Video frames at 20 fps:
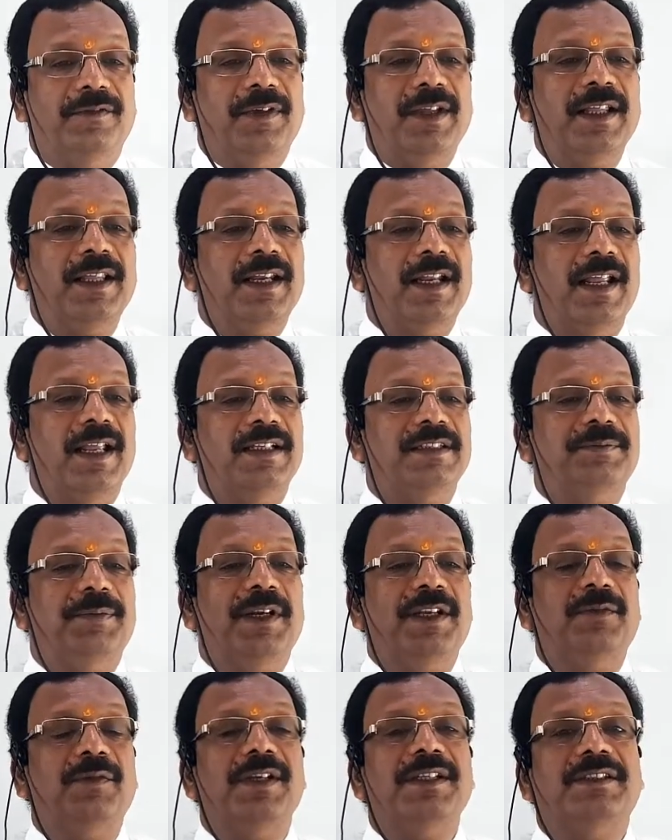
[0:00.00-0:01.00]
whereas
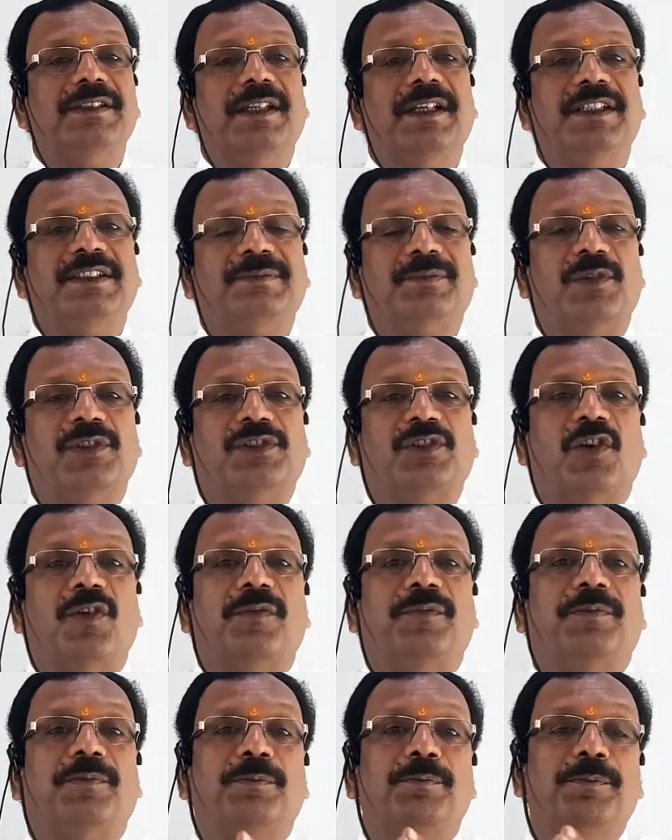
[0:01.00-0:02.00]
frequency response
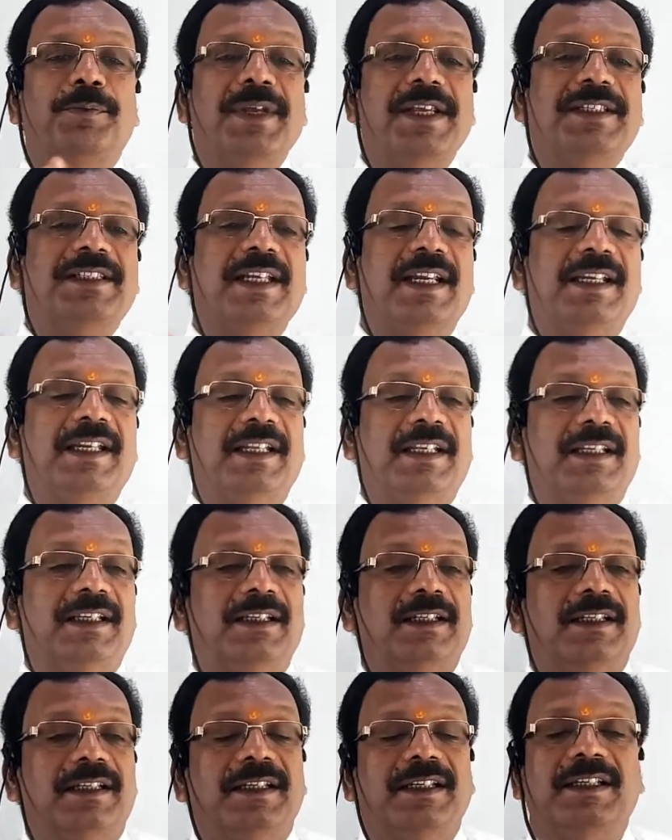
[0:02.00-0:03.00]
of
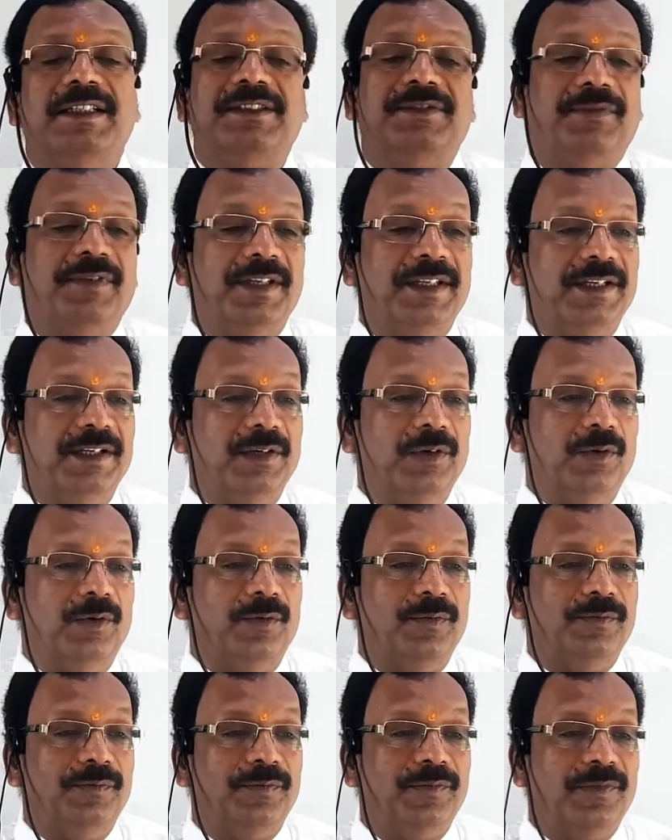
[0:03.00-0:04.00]
BJT is very
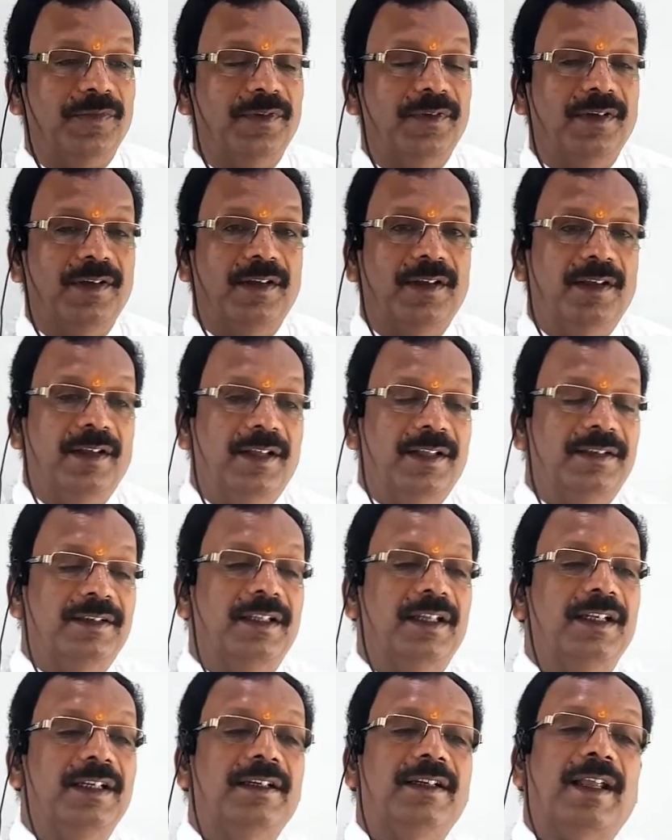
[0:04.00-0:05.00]
low.
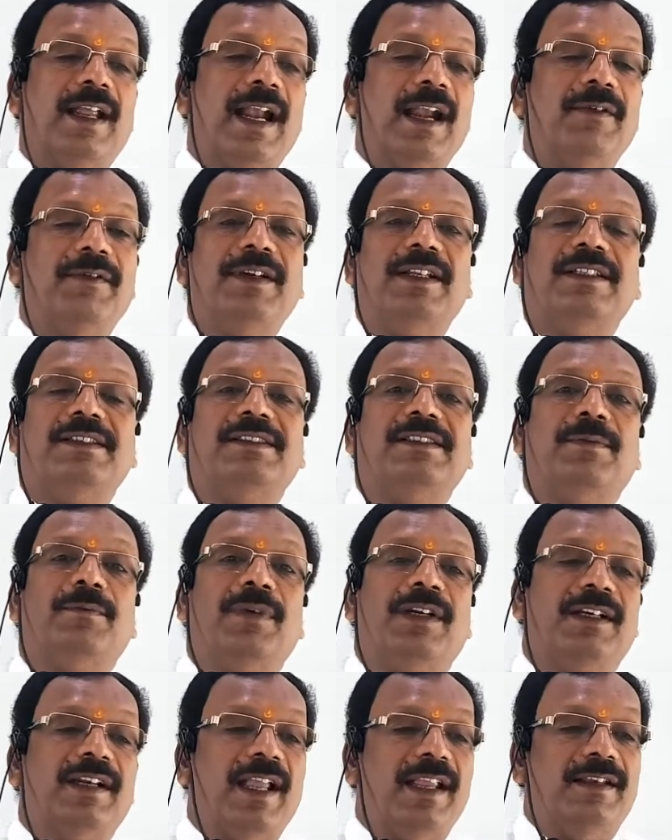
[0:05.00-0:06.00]
Then advantage
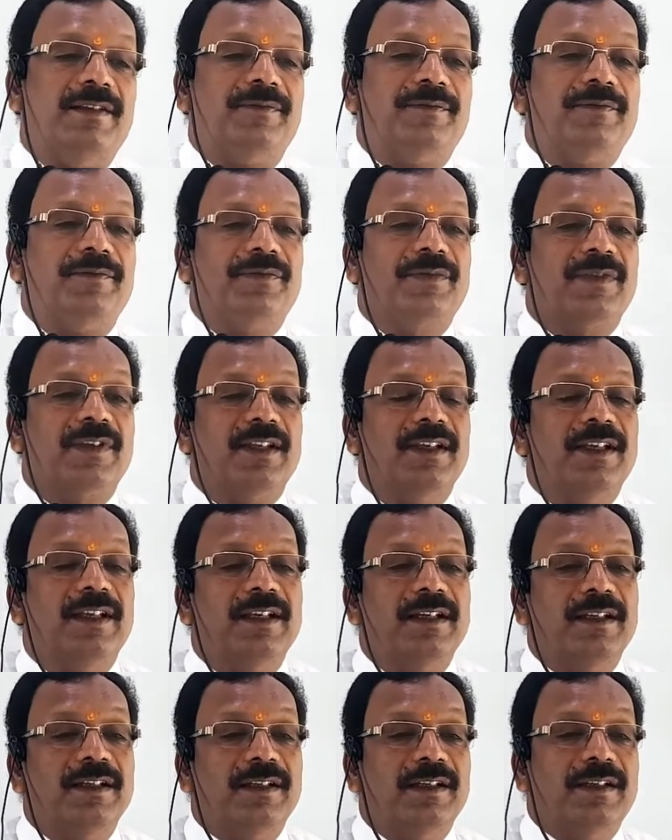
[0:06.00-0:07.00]
number 9,
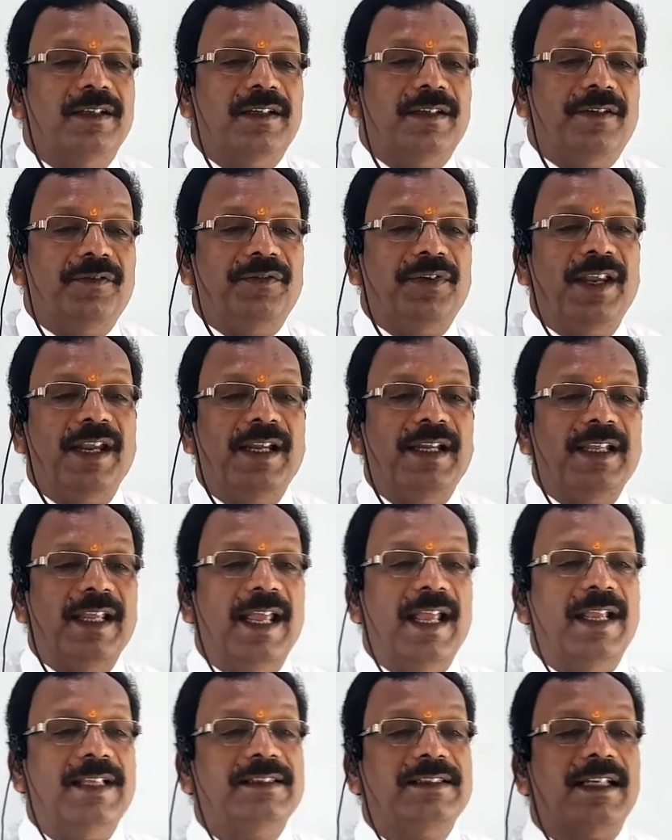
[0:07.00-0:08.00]
FET
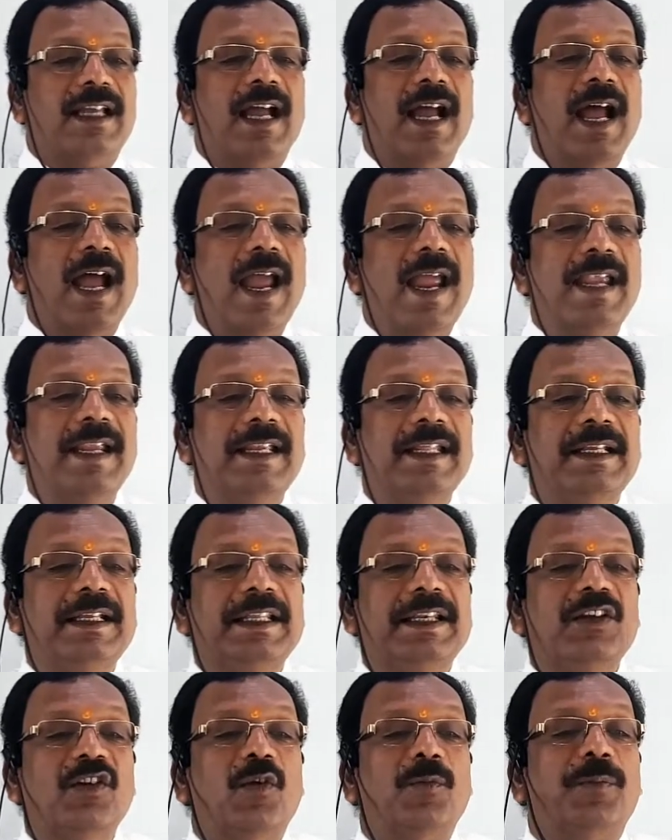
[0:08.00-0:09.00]
has high
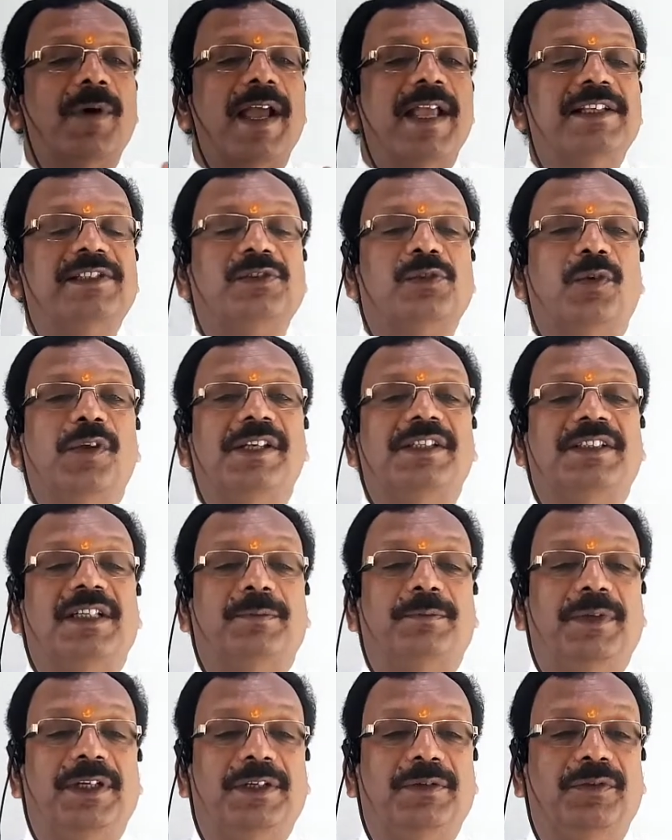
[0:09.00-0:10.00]
degree of
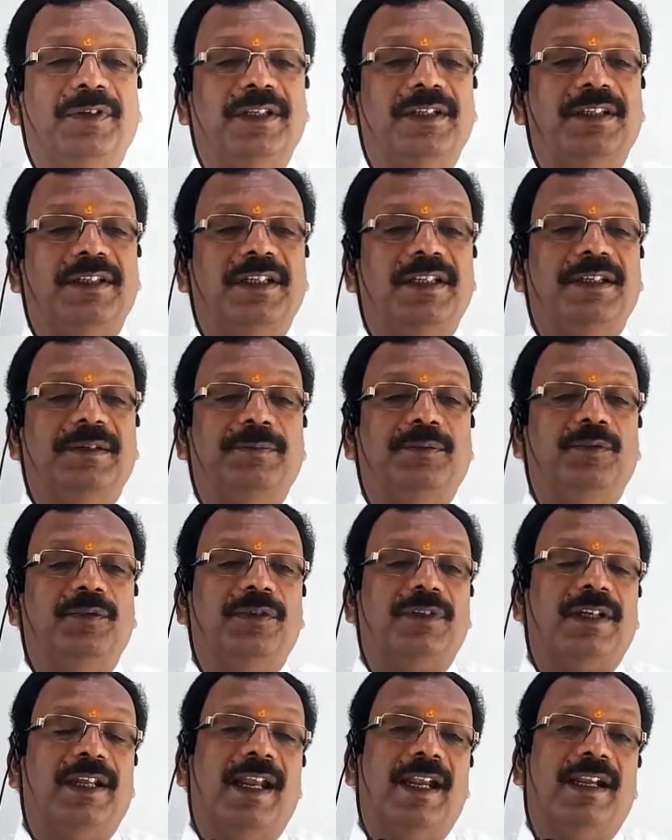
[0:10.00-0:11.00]
isolation between
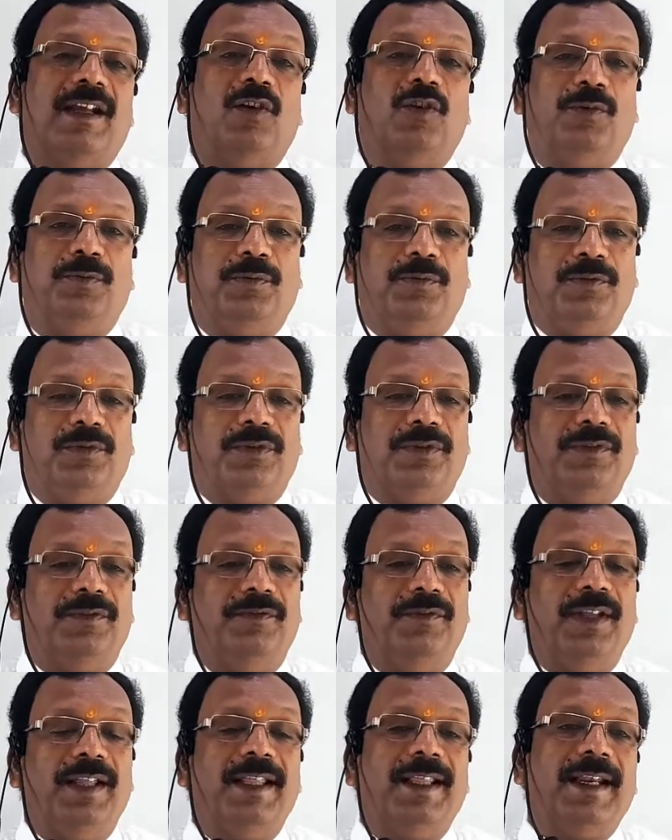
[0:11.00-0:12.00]
input and output,
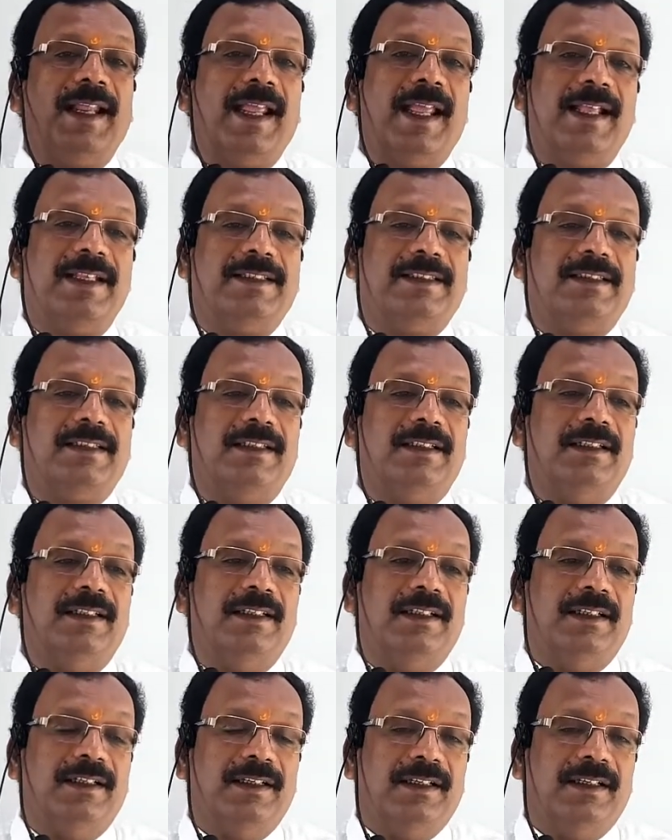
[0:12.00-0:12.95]
whereas